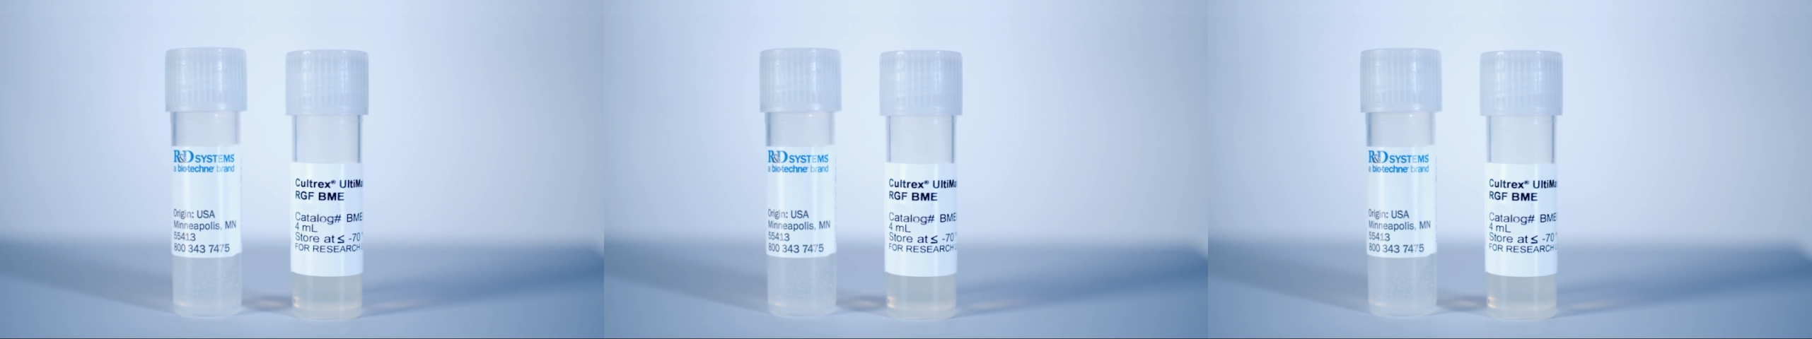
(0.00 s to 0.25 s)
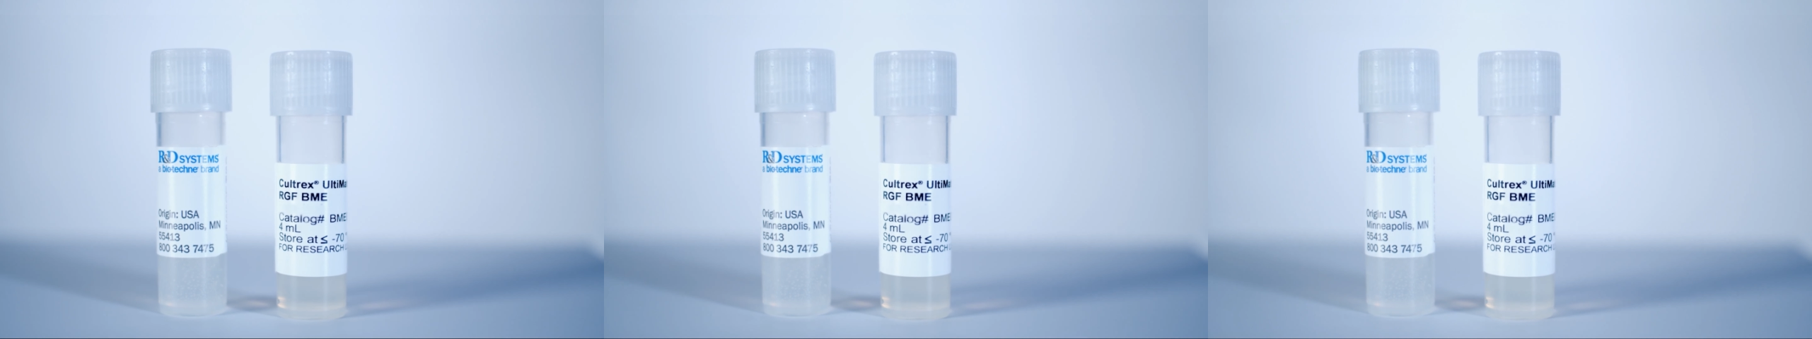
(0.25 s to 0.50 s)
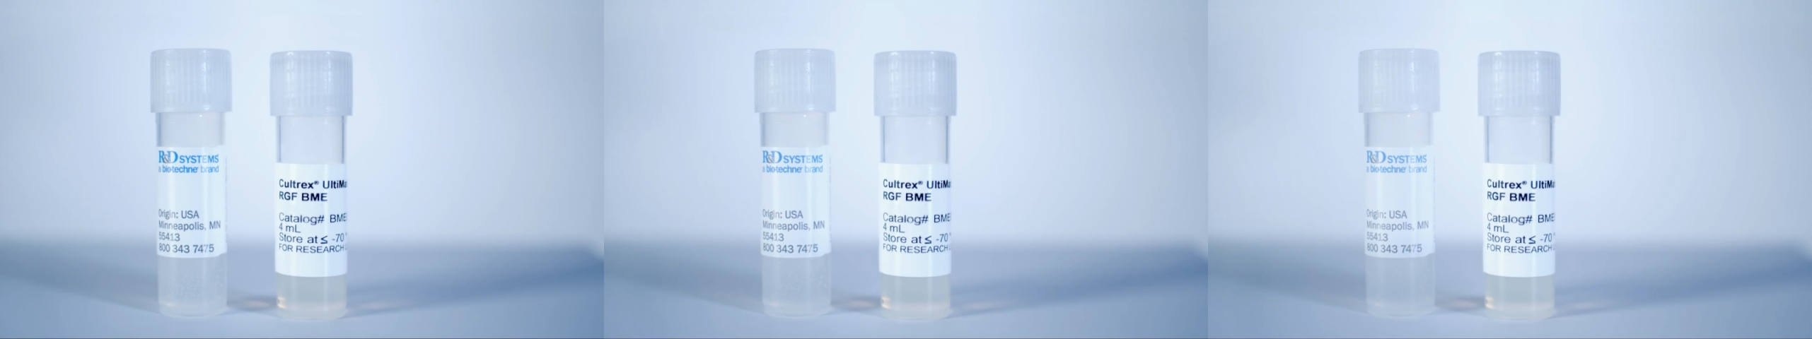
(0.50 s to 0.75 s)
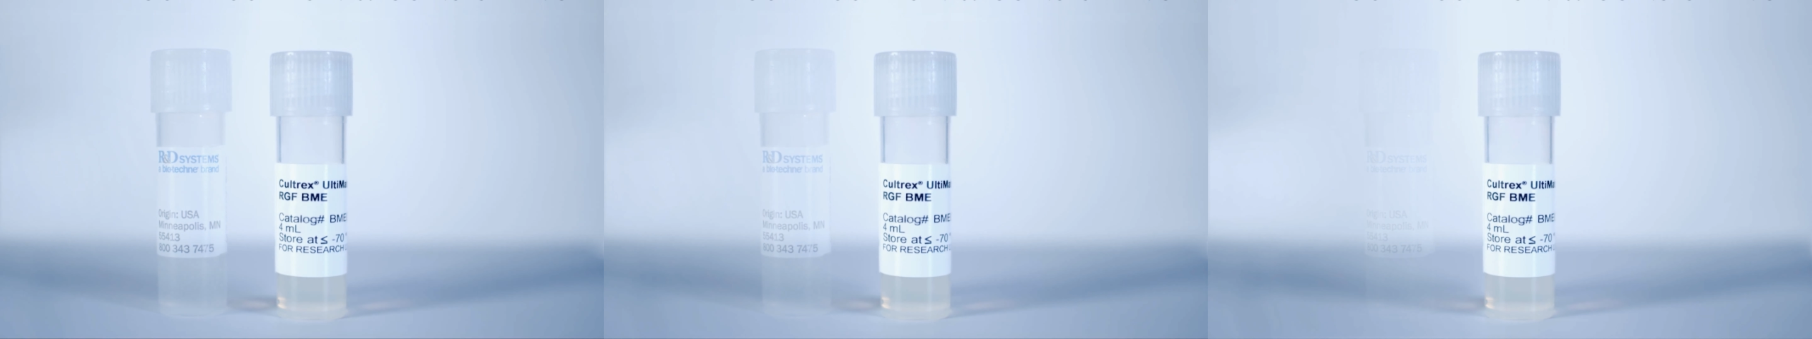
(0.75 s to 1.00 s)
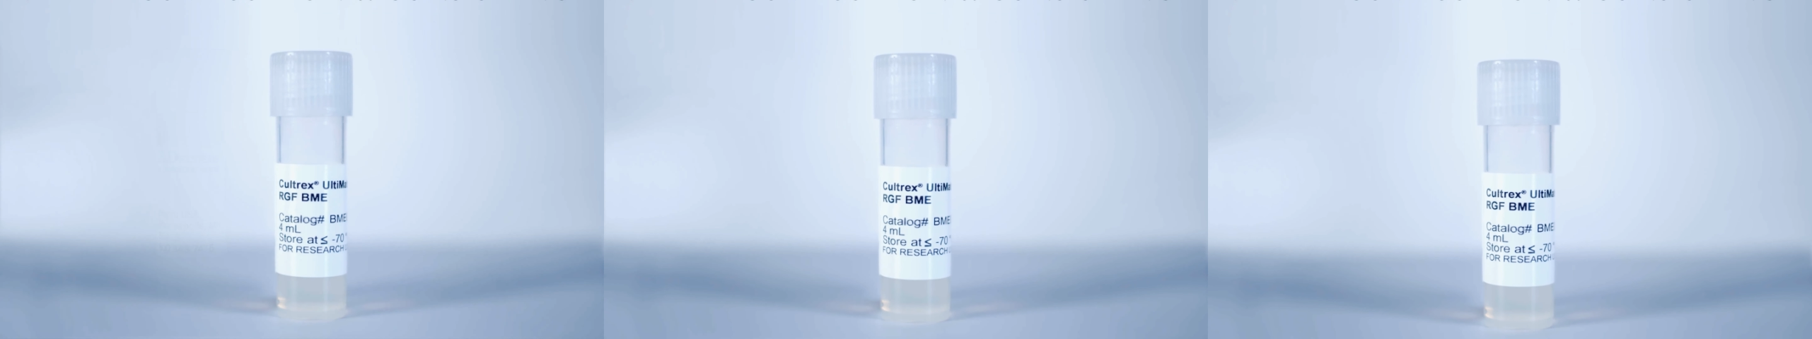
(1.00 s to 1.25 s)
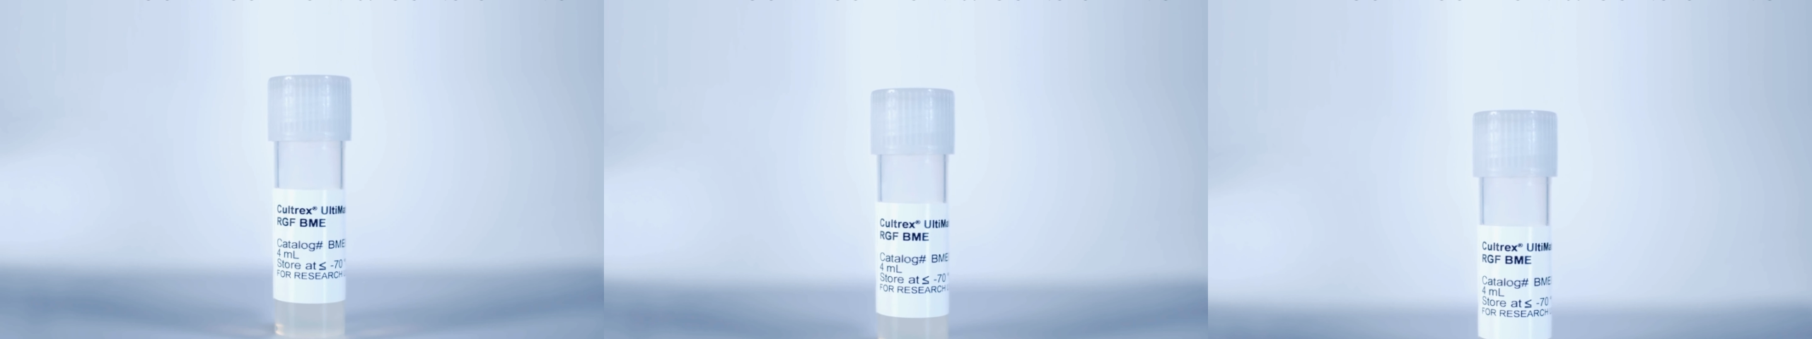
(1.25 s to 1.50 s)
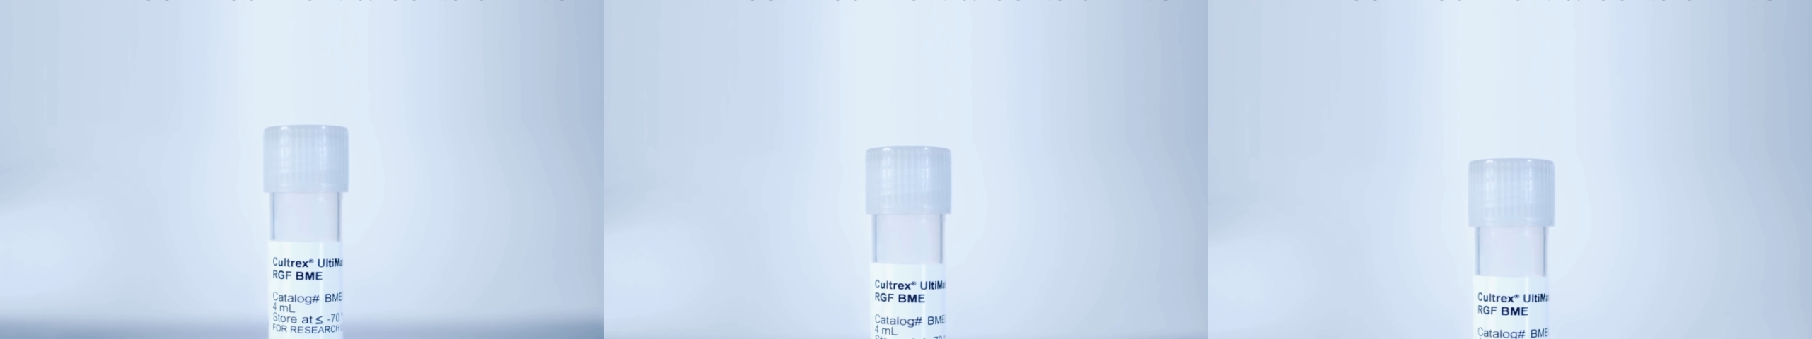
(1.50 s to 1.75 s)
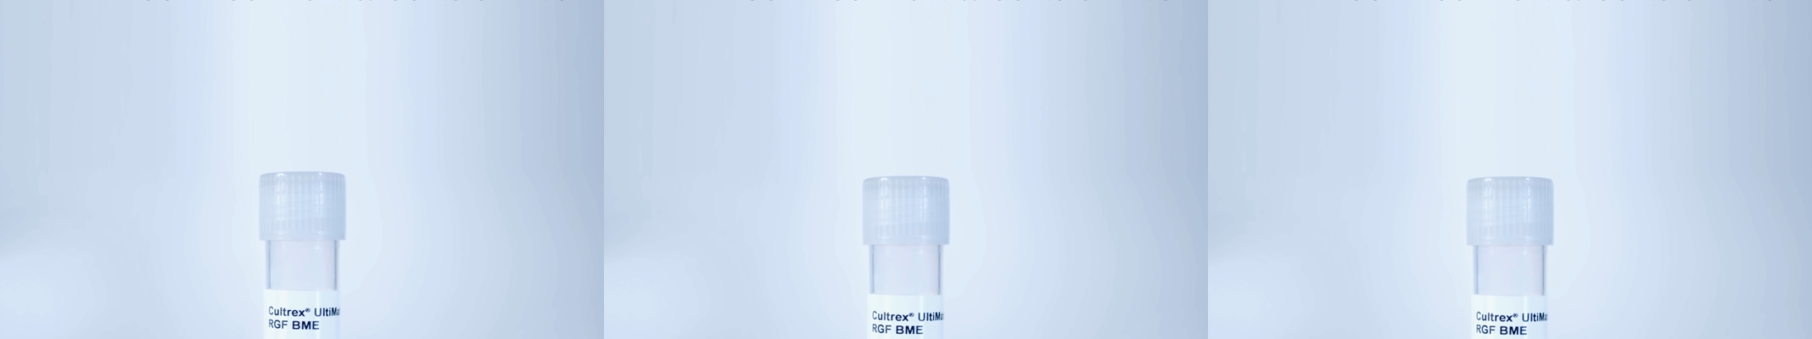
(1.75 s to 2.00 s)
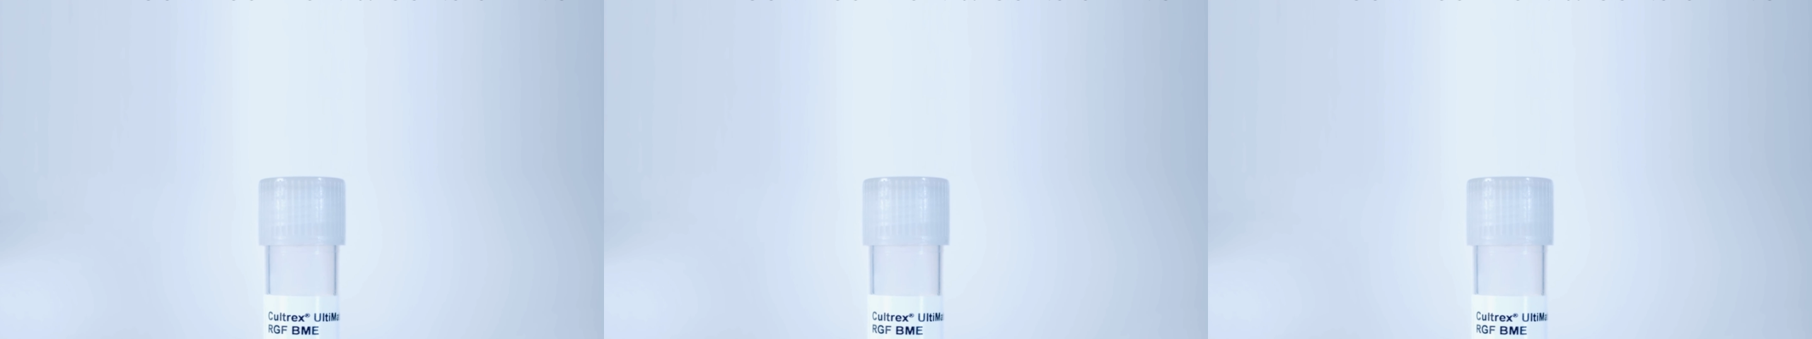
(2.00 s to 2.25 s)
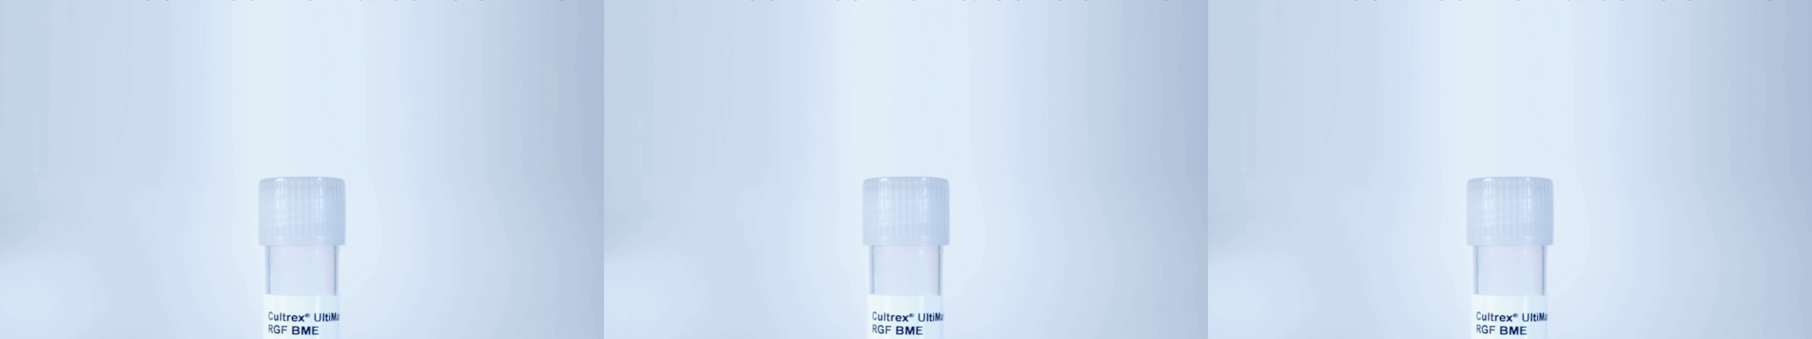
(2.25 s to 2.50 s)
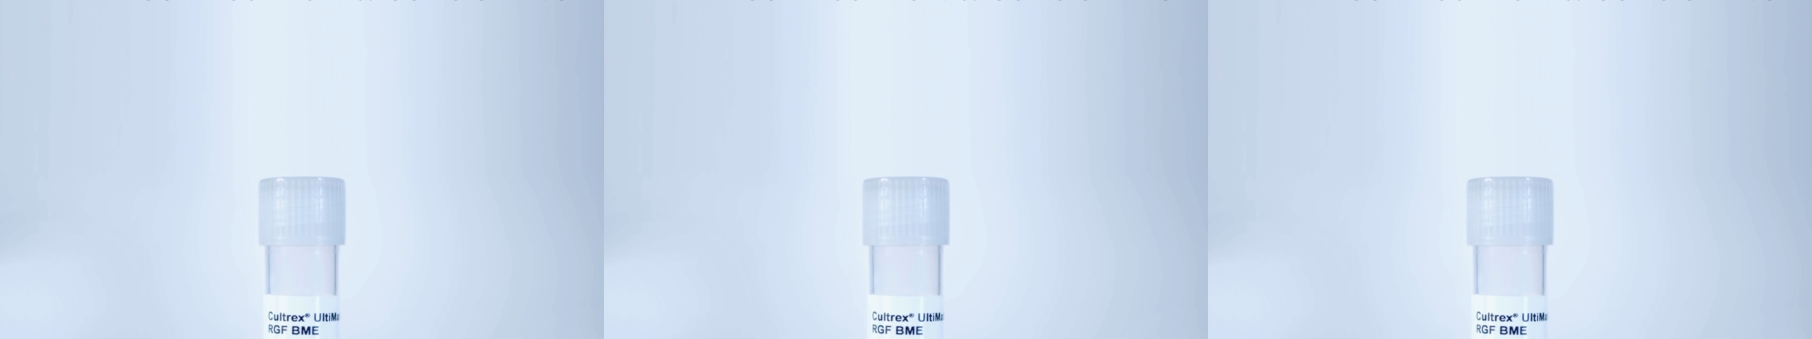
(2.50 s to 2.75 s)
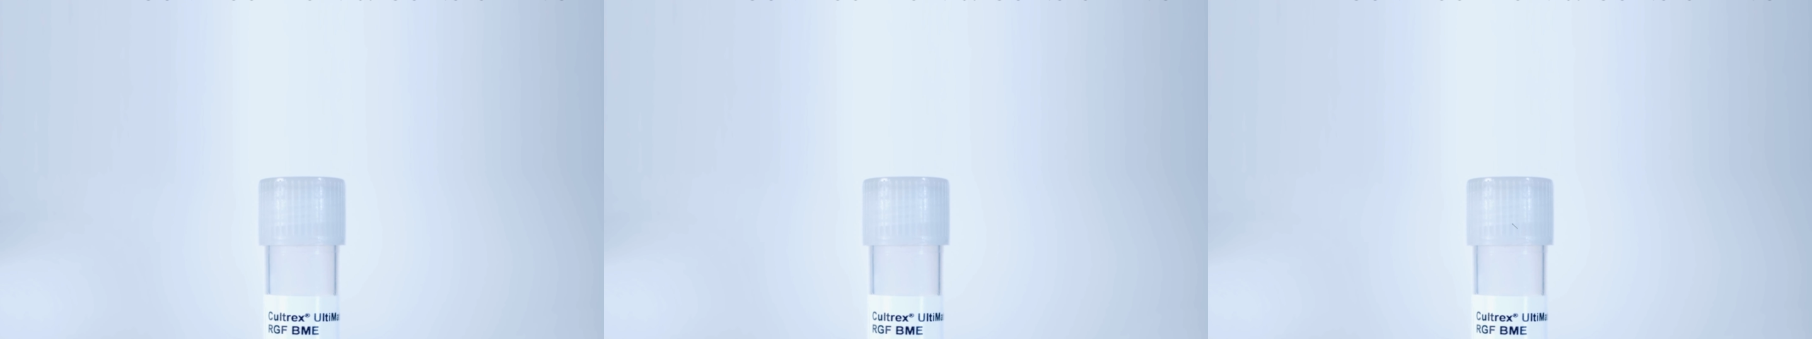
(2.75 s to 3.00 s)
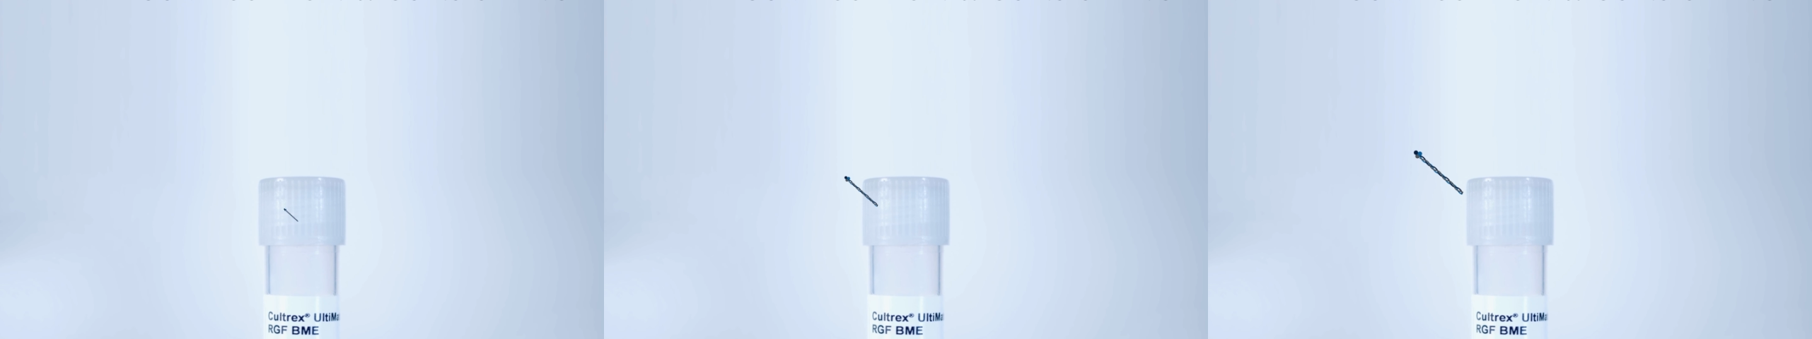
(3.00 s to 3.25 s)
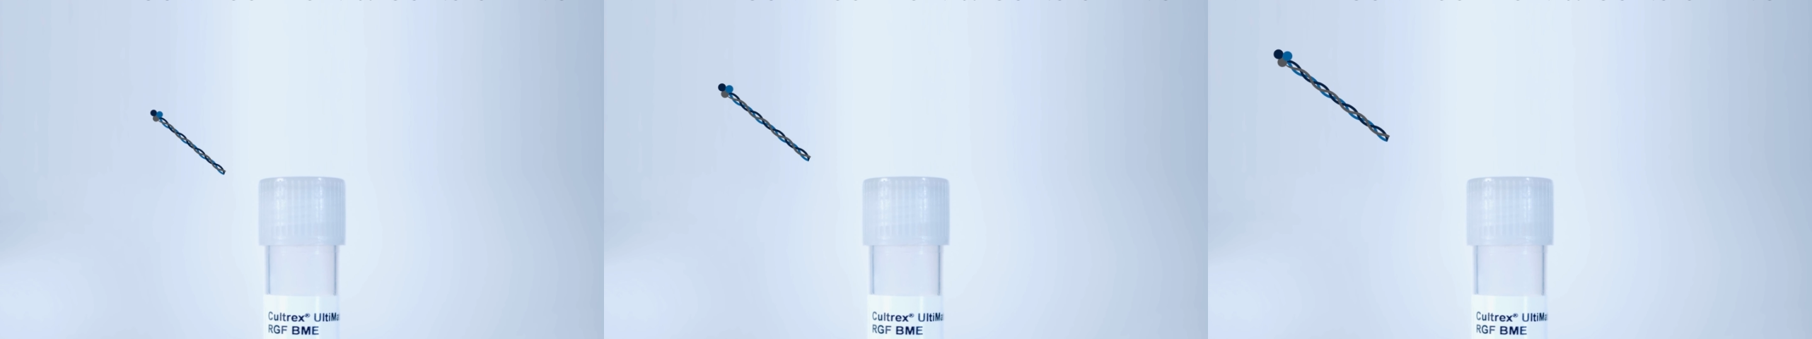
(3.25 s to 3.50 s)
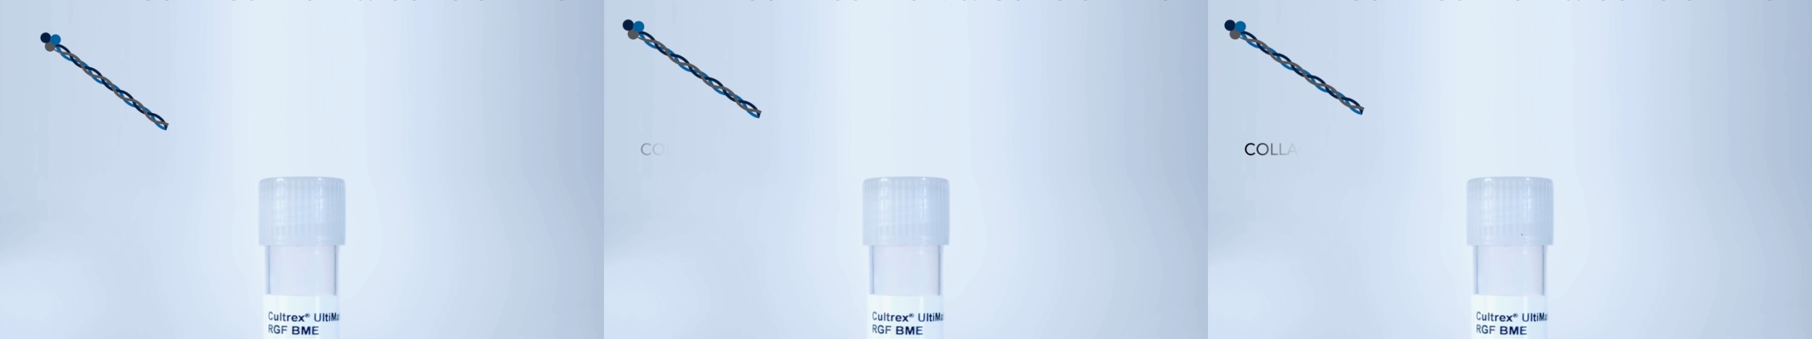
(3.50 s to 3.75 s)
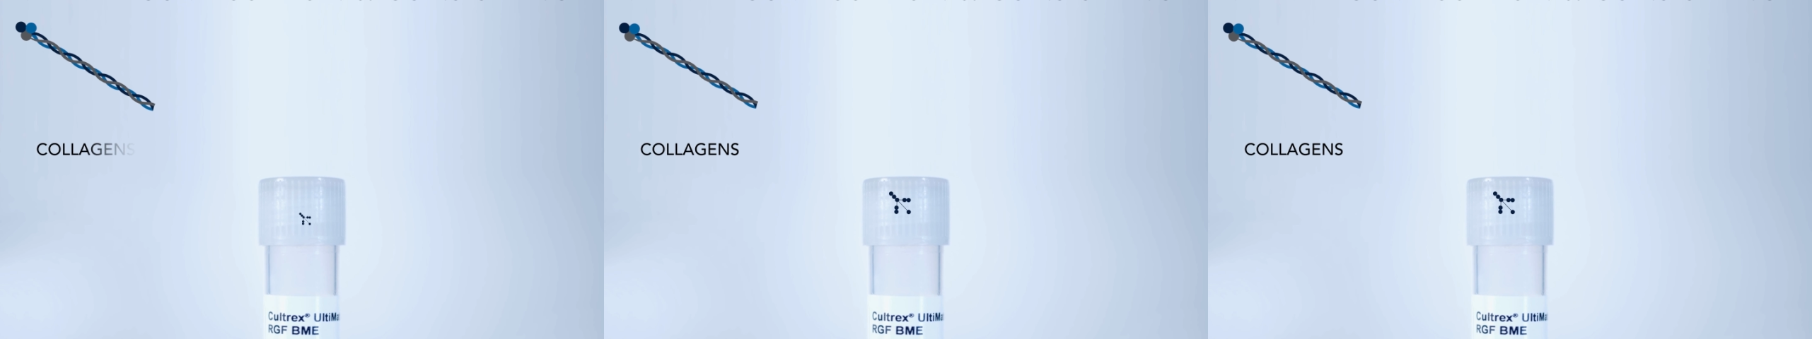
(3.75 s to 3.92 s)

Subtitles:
Nobody's mouth can be seen.